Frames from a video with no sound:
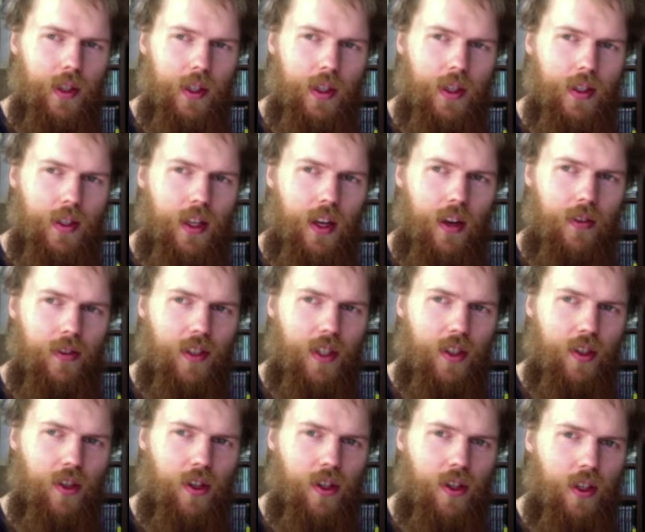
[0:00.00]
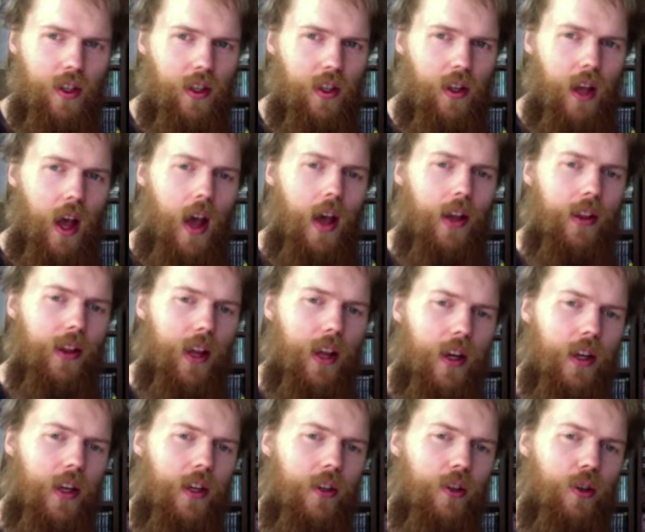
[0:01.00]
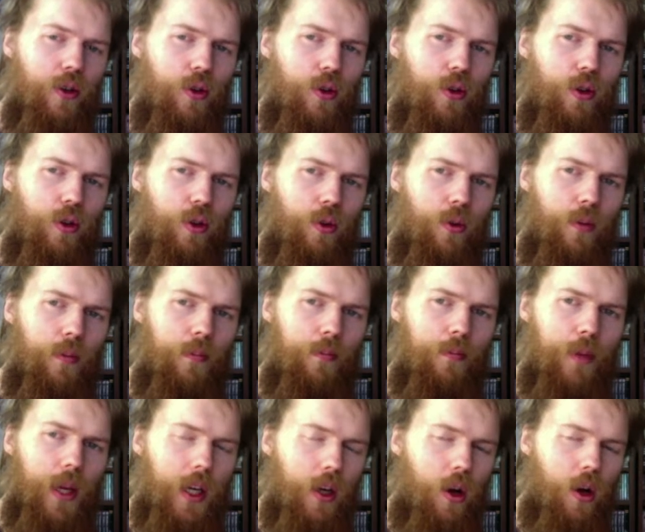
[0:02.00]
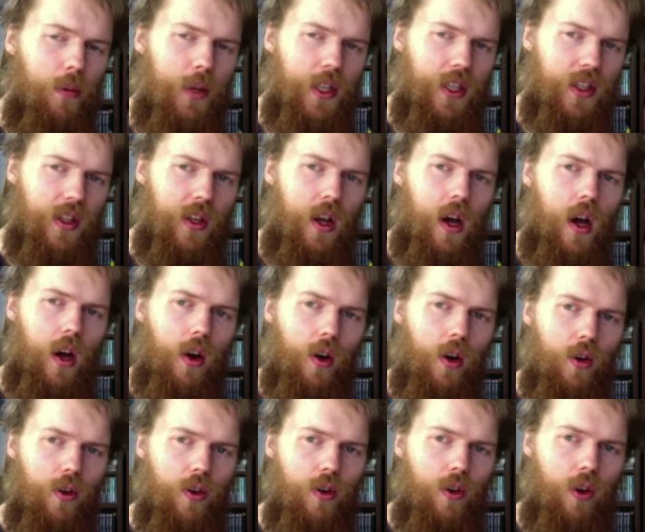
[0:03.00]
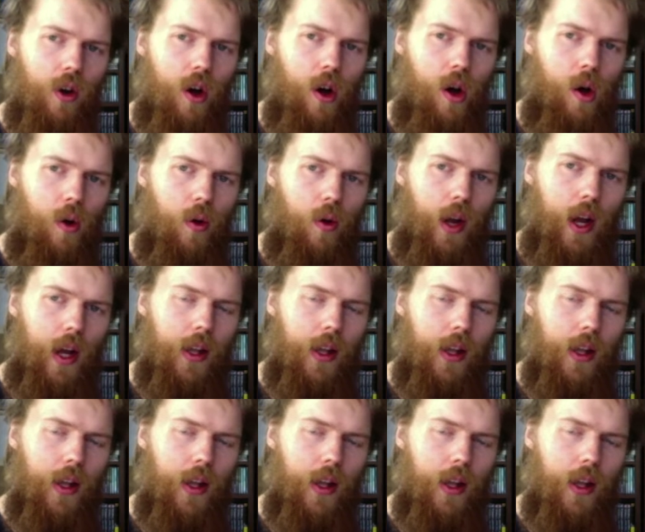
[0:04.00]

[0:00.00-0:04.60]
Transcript: is the kind of situation that they need you to become a star on your own,